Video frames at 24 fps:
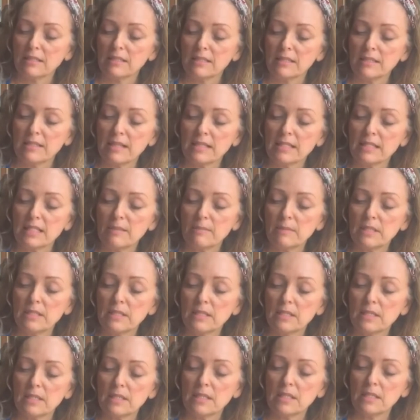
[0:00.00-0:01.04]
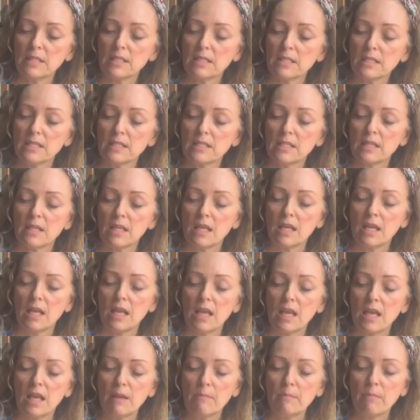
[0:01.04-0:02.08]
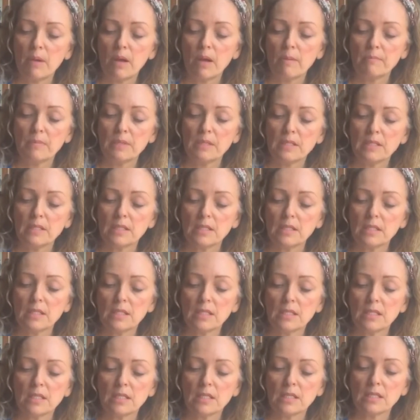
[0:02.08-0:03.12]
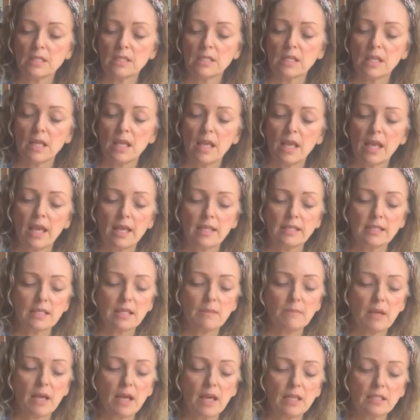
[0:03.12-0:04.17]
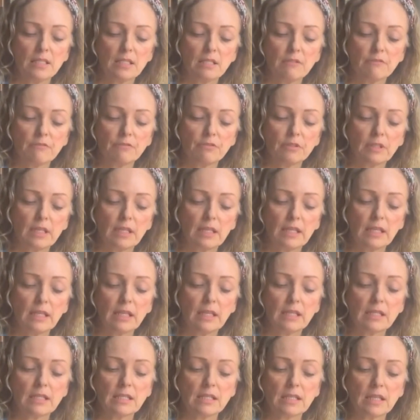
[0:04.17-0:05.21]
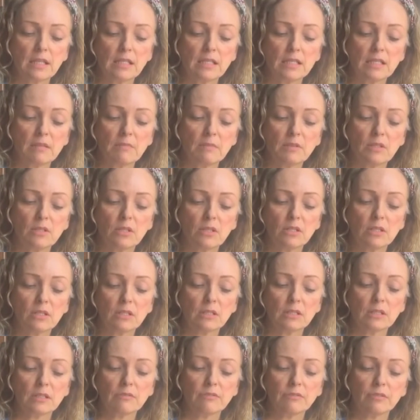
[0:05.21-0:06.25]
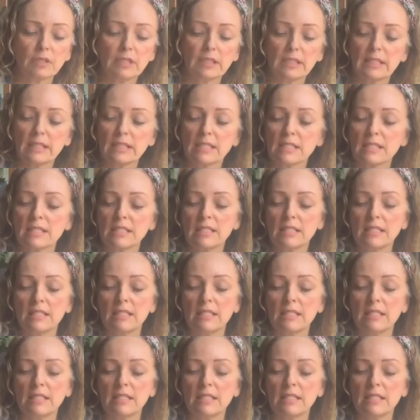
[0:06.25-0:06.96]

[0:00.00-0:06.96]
sesame seeds and poppy seeds and some onion flakes and some garlic flakes.